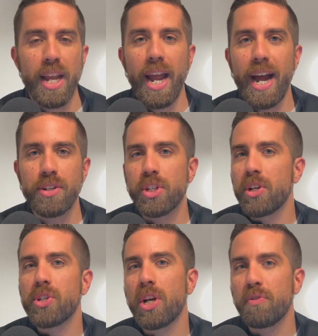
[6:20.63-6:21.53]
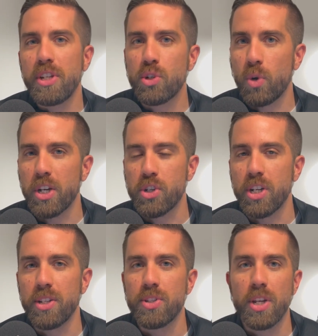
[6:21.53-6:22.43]
Ask yourself these
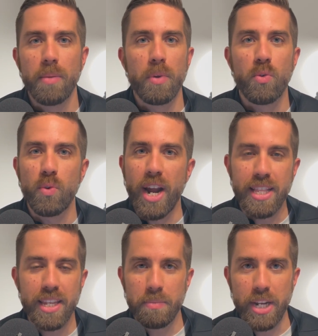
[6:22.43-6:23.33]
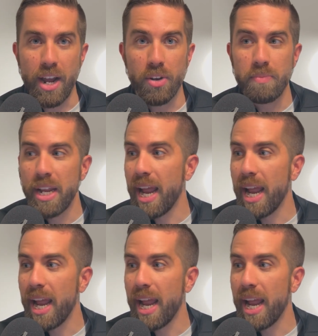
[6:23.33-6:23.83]
questions, write them down,